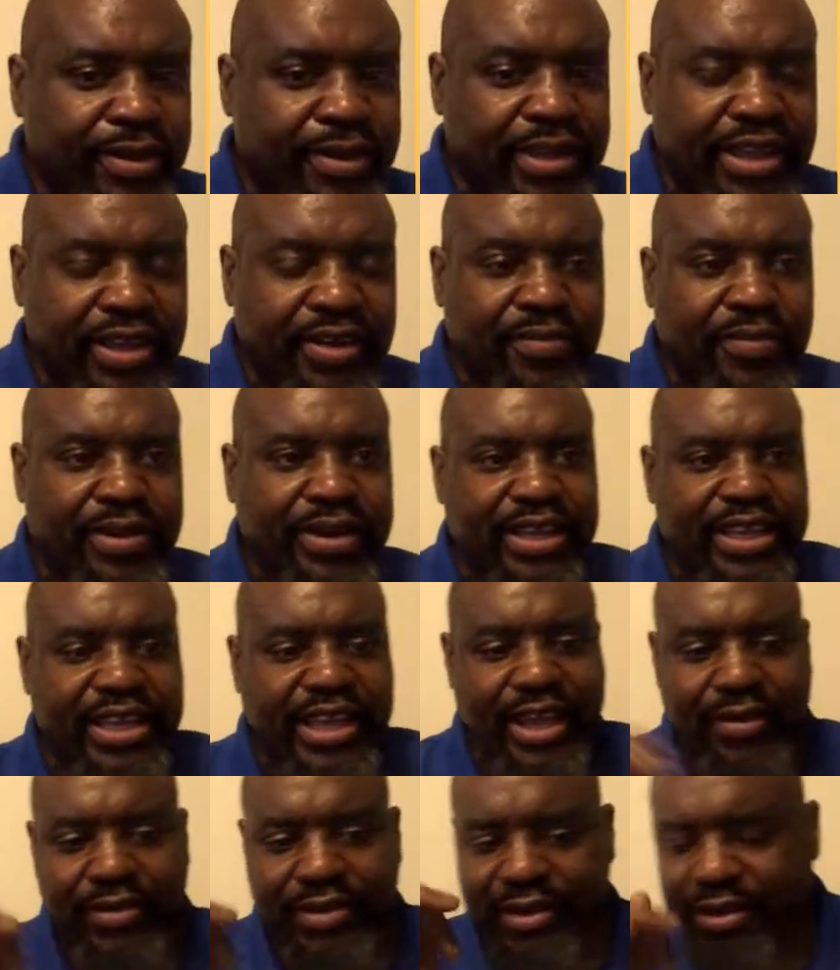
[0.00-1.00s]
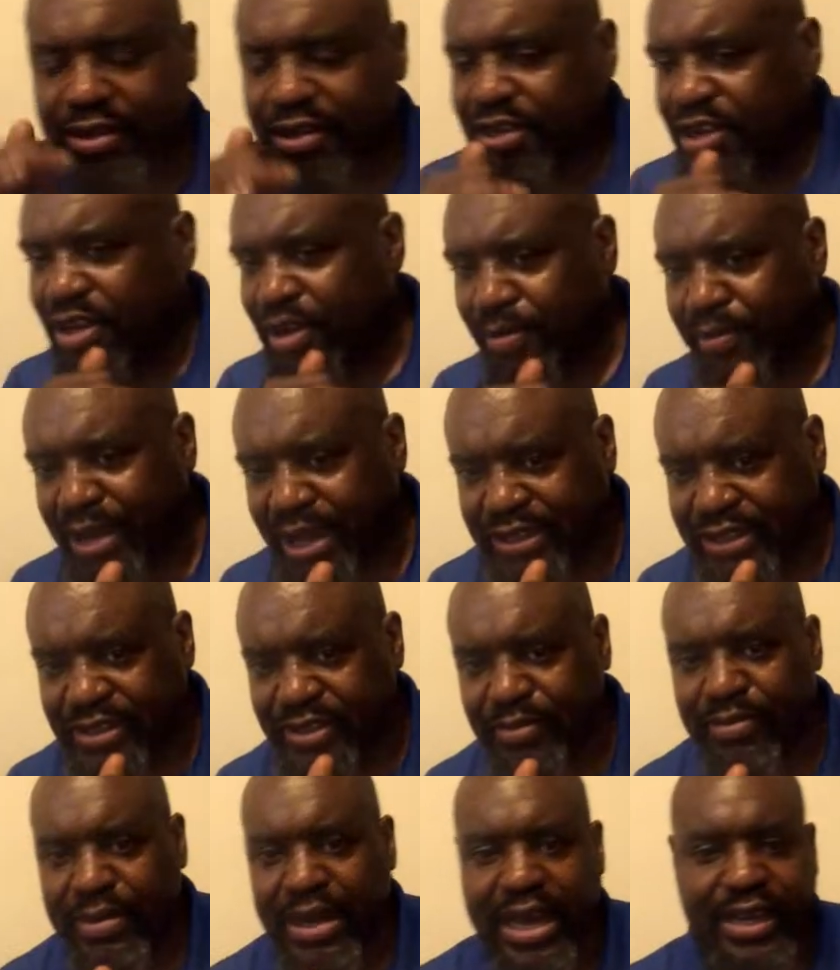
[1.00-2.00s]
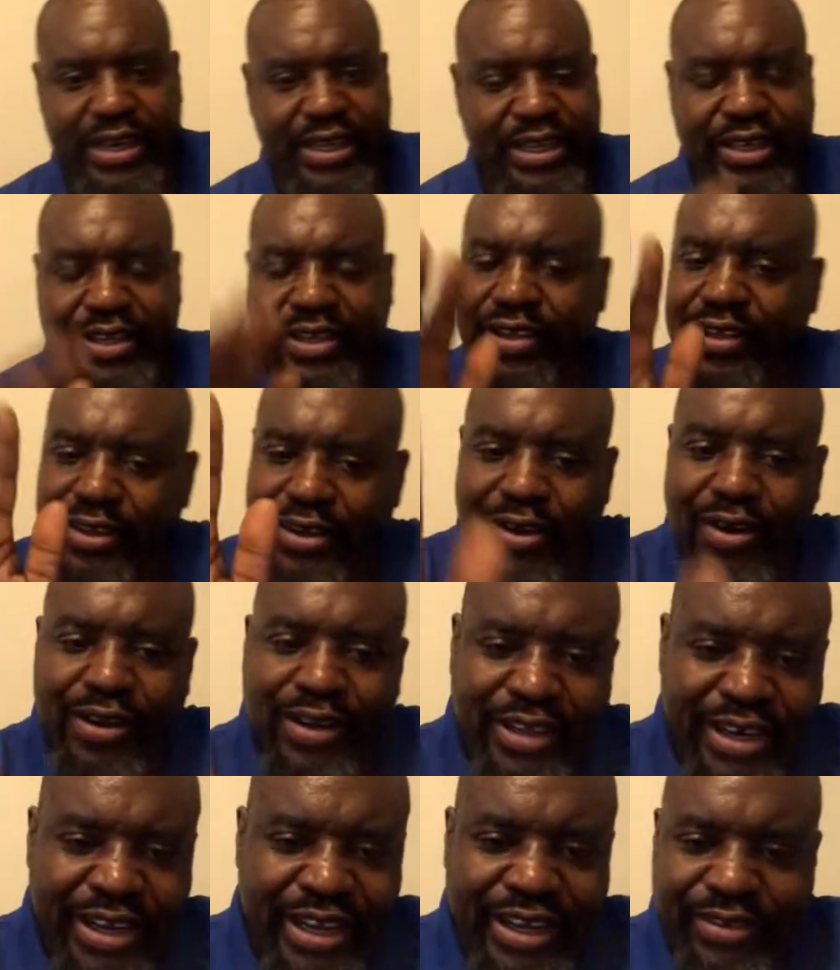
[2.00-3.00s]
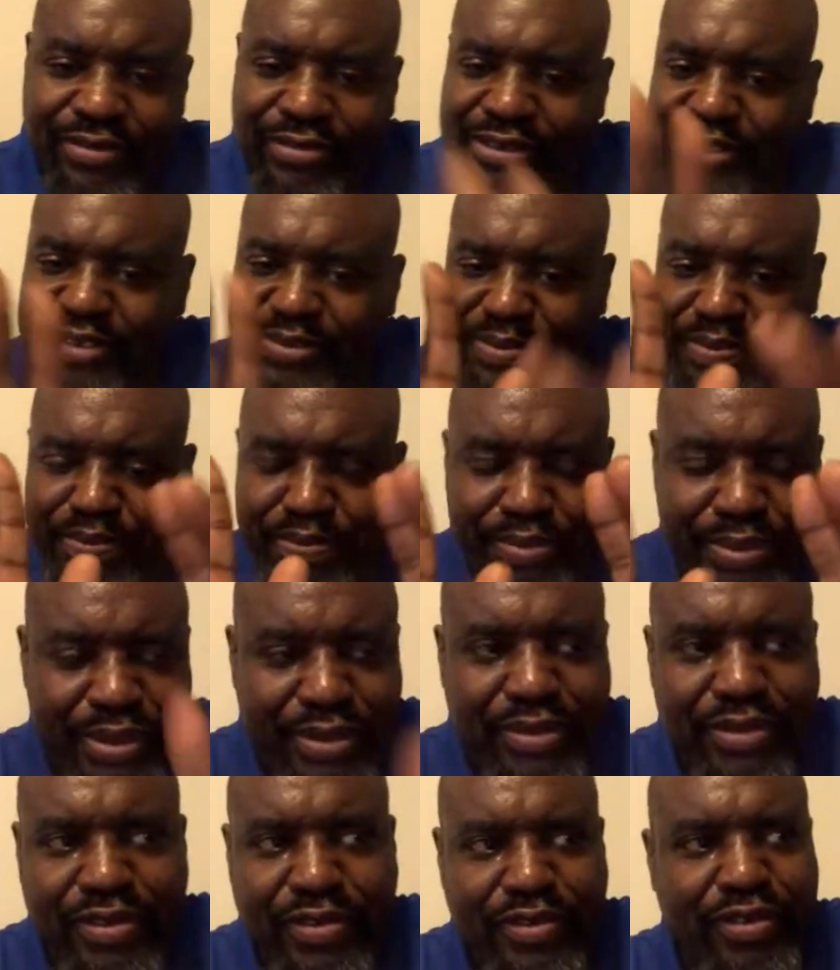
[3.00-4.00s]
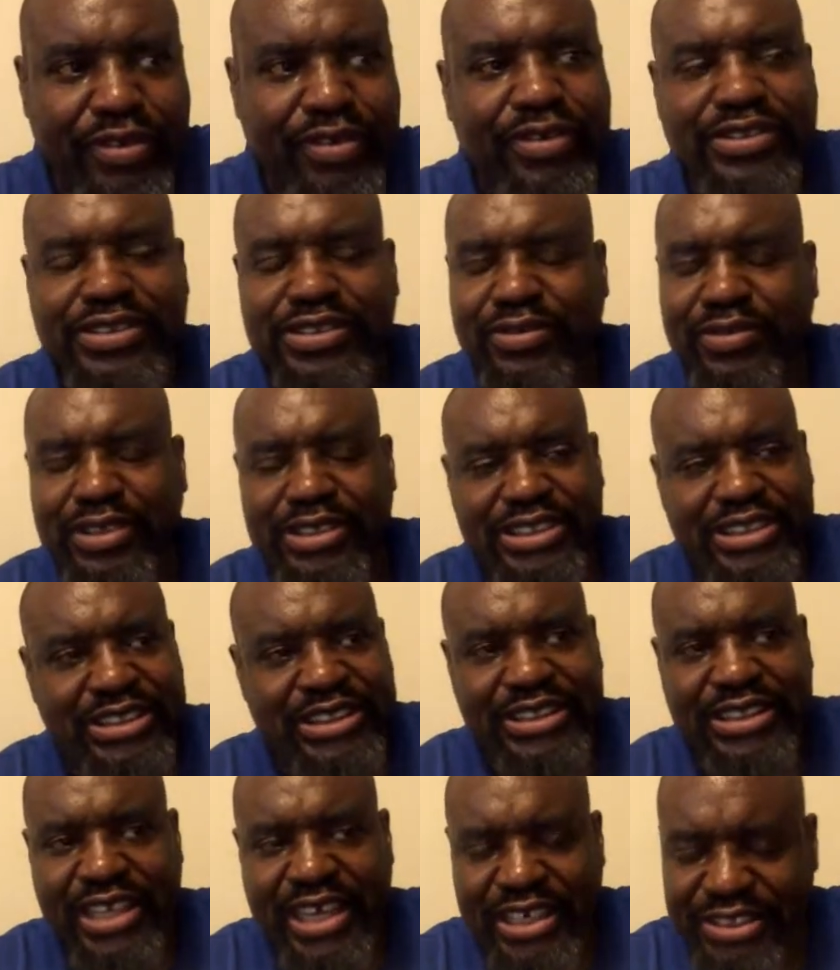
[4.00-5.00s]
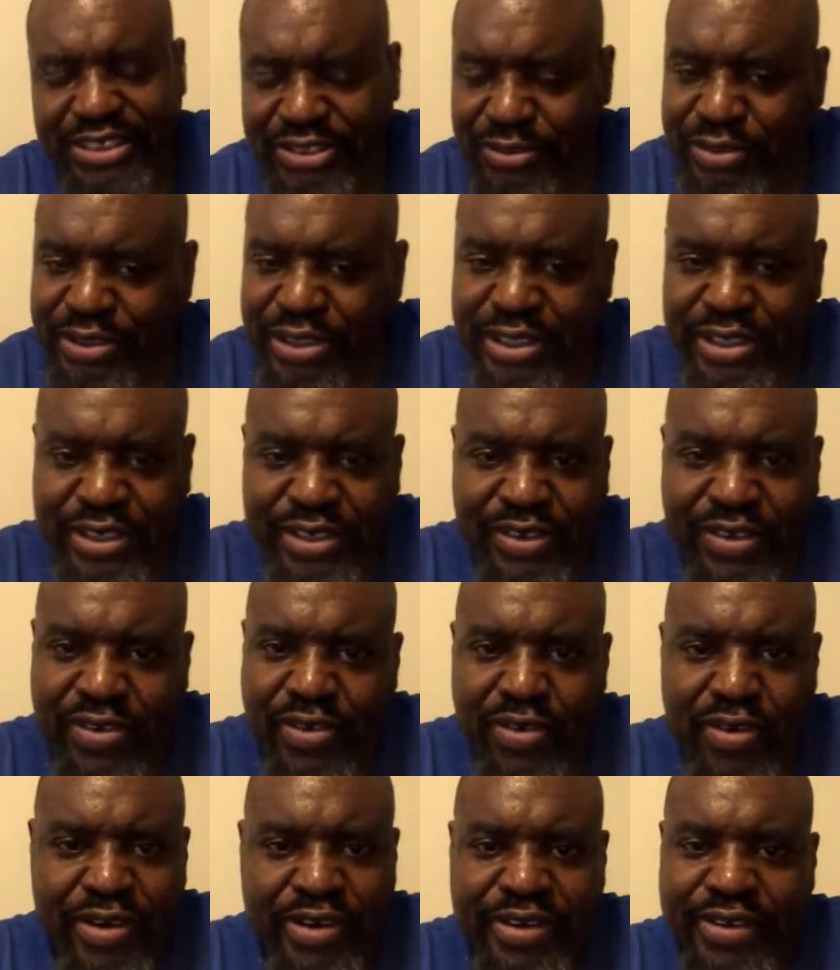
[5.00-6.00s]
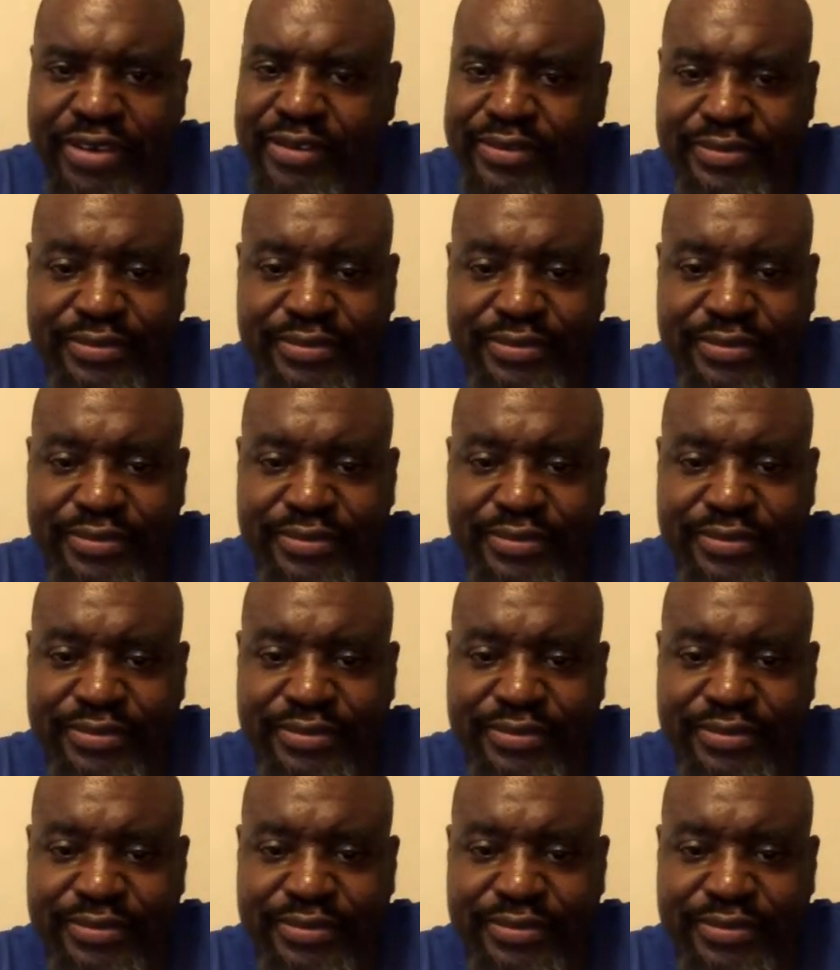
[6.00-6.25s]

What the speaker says: hit him with a counter, come back to the body. All of that was beautiful. So once he got Julian in the corner,